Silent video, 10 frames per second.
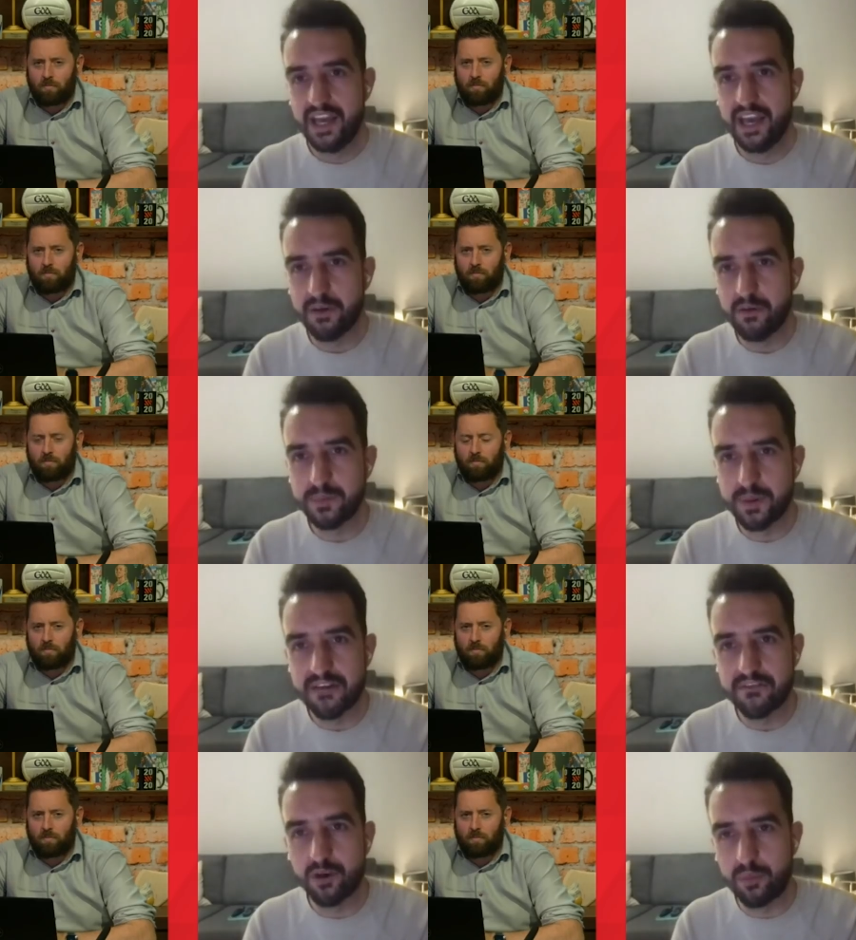Speaker 1: yeah, if they were to be
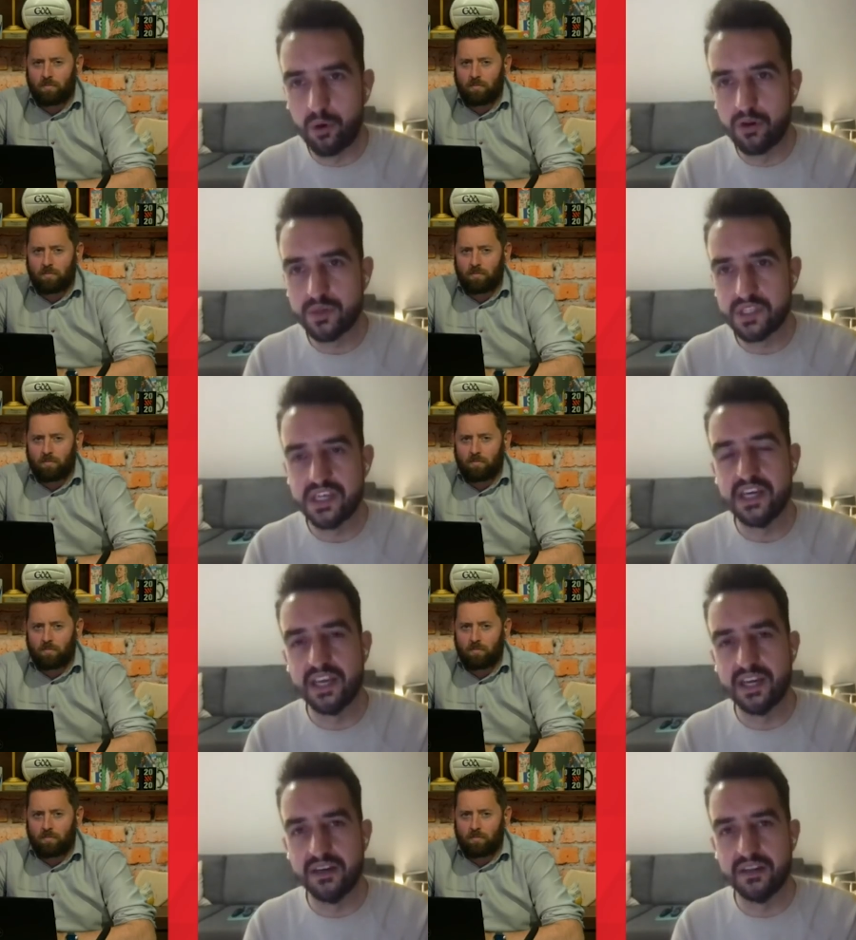level on points with City,
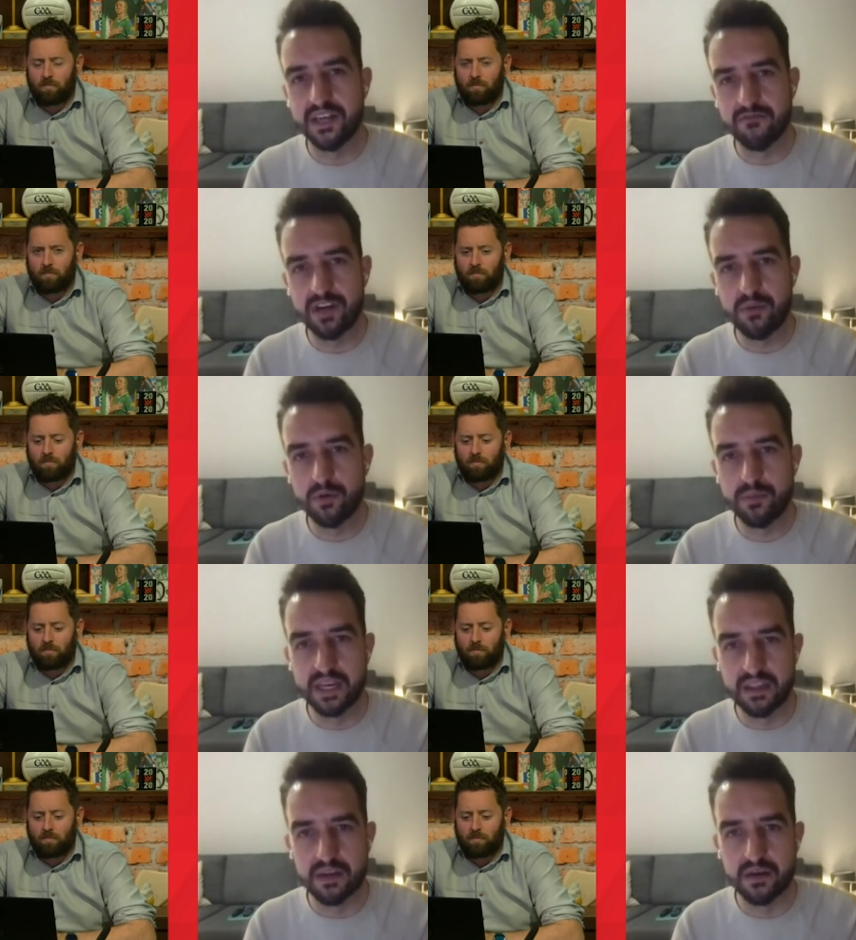that really would
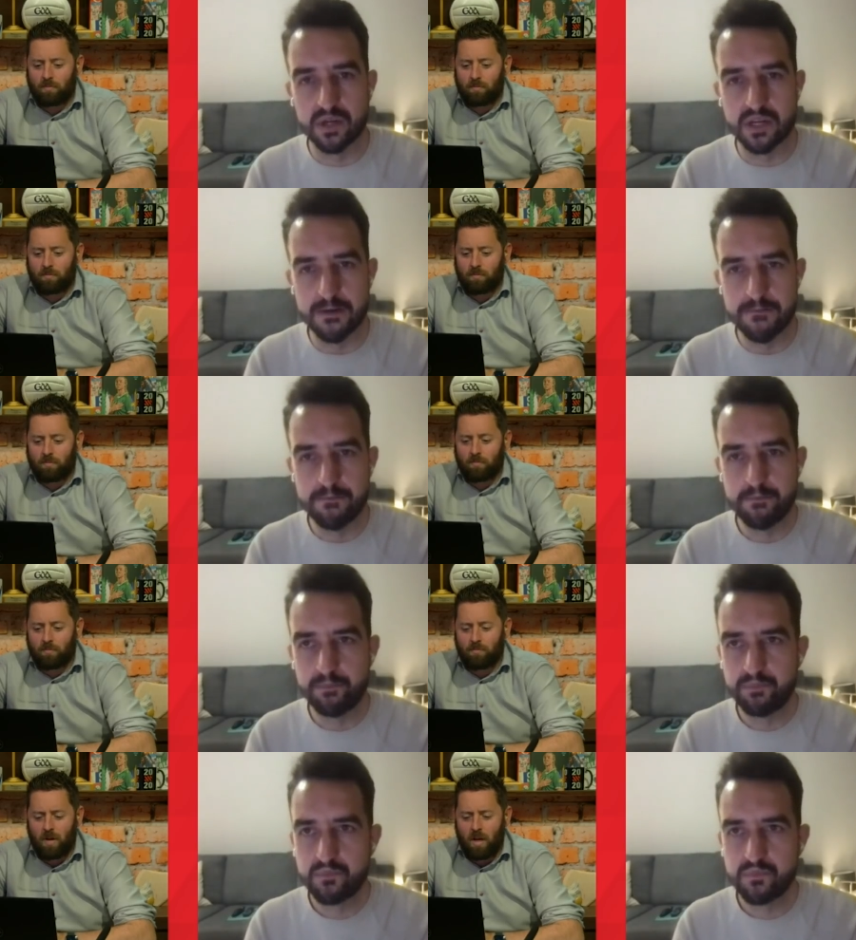make you think, wouldn't
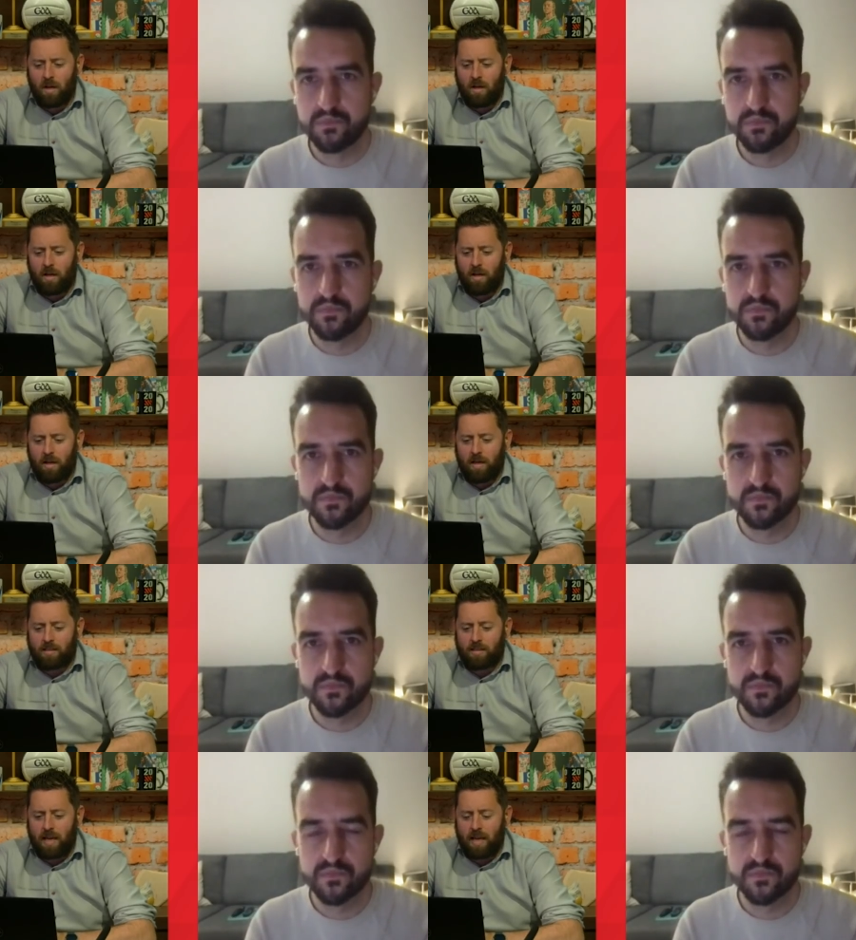
Speaker 2: it?
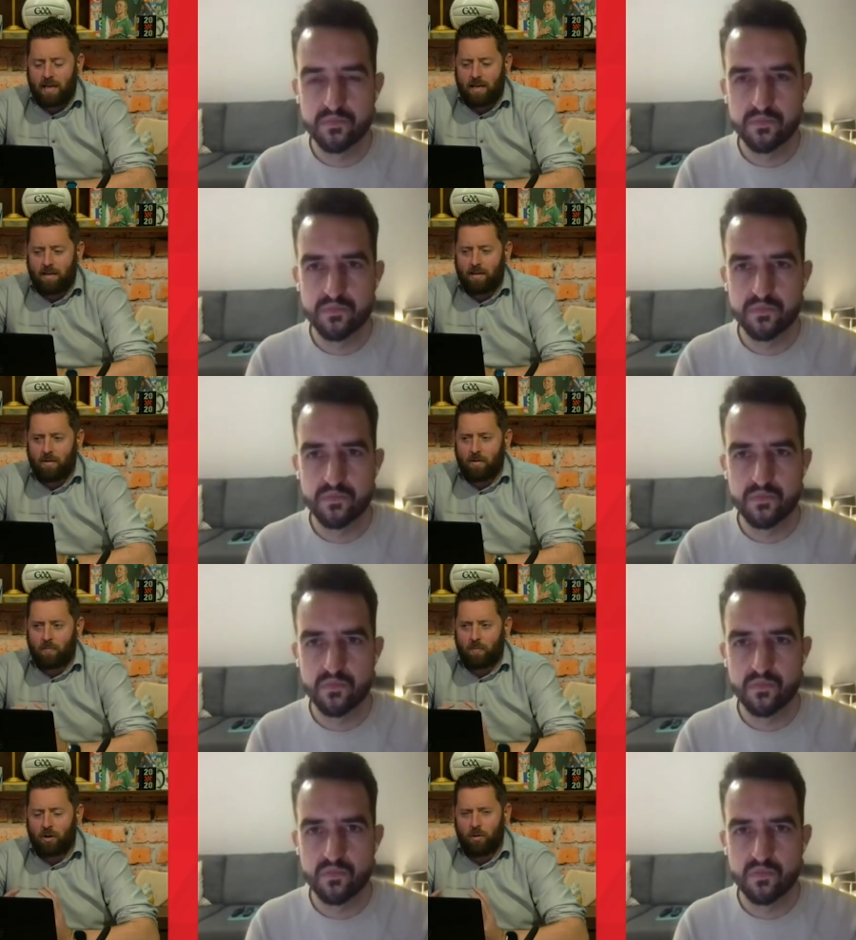
Speaker 1: It's
Speaker 2: a
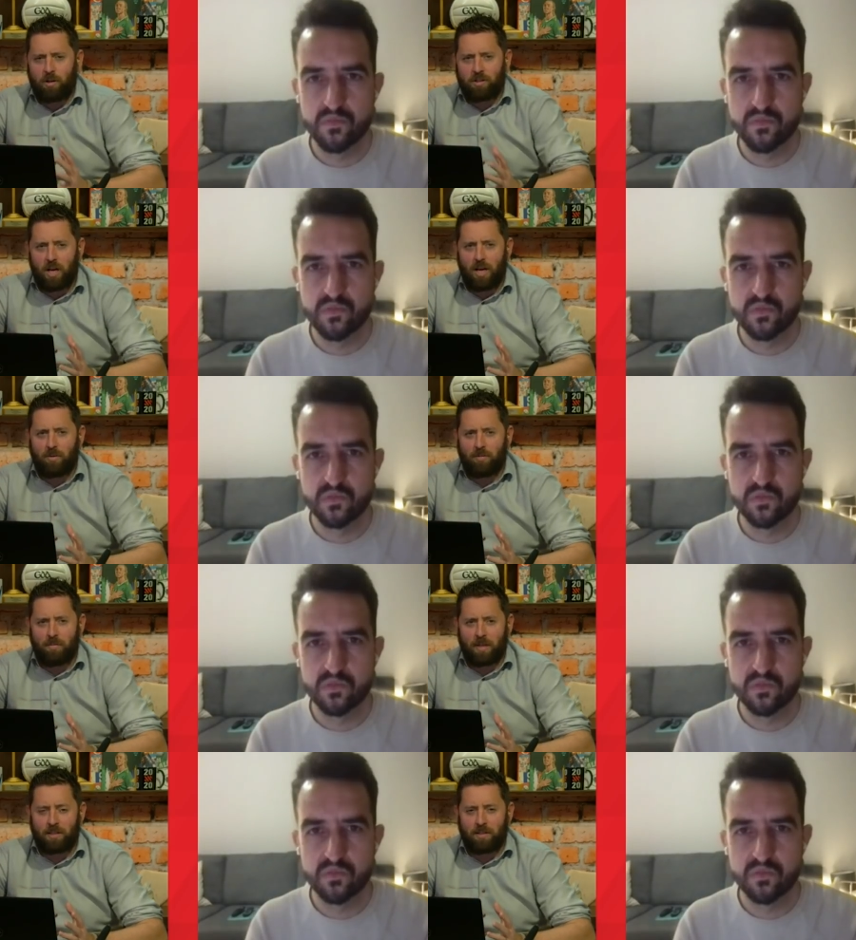peculiar time at
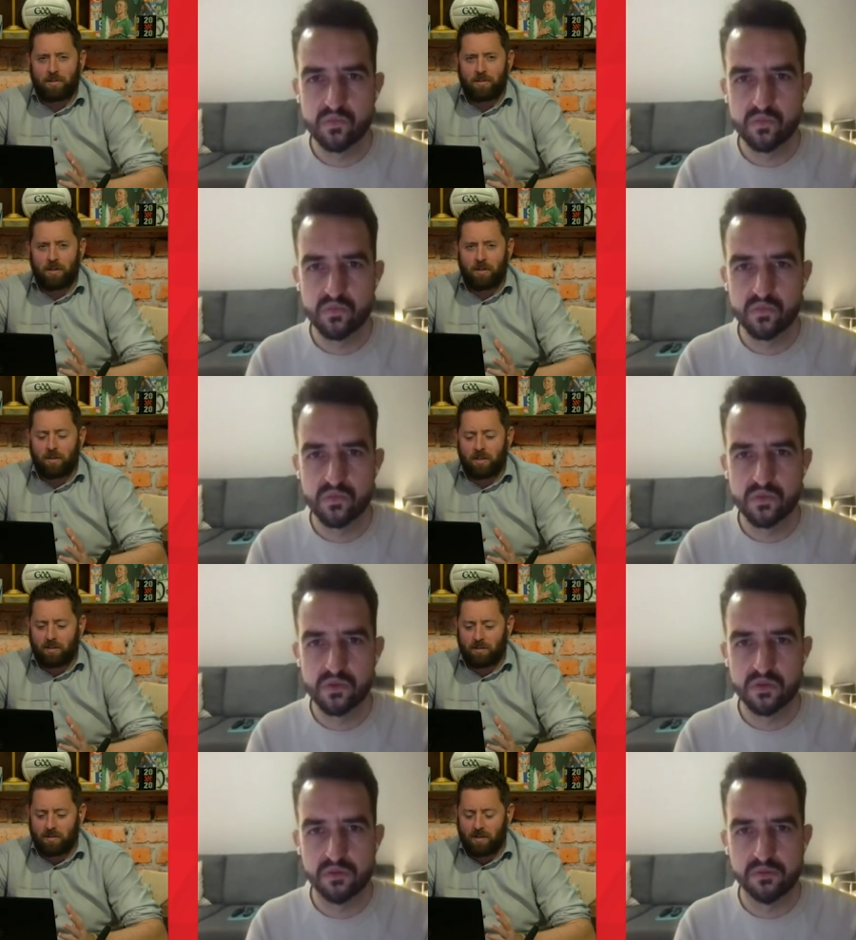Manchester City
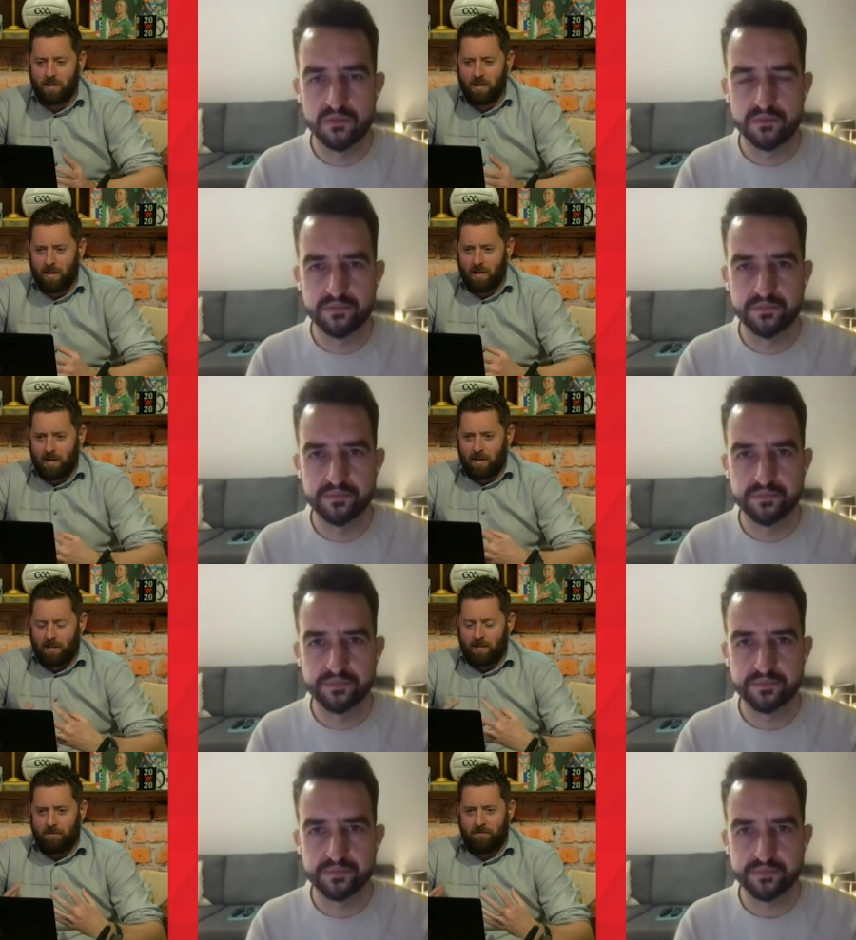because
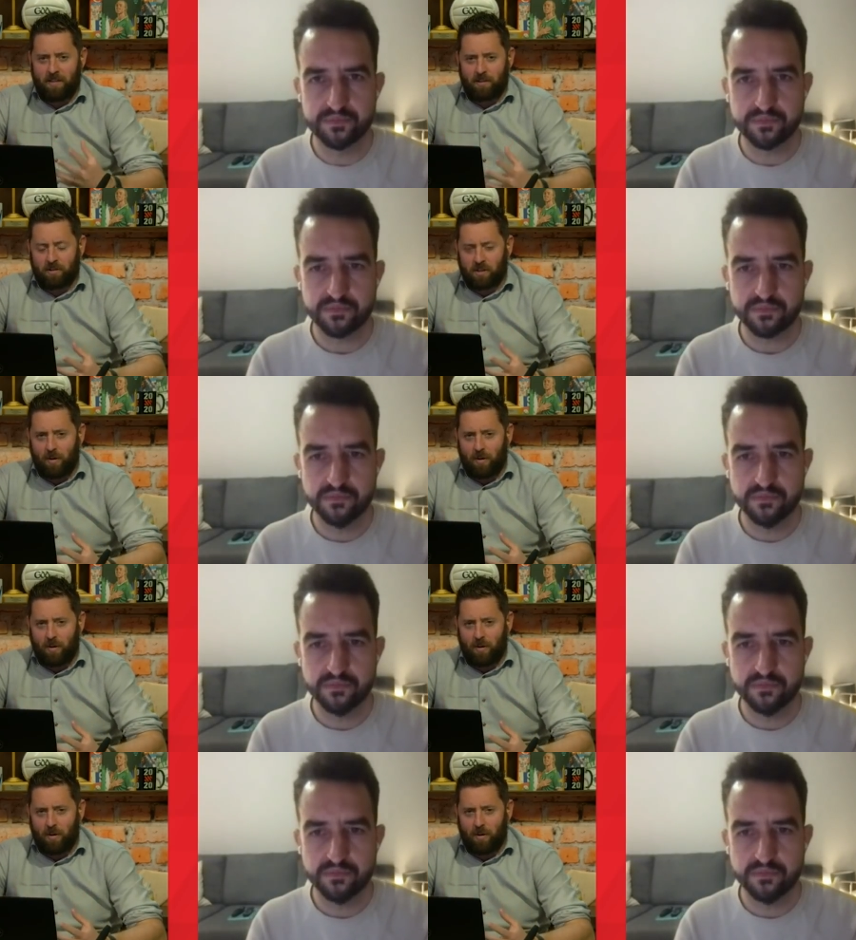the defeat to Crystal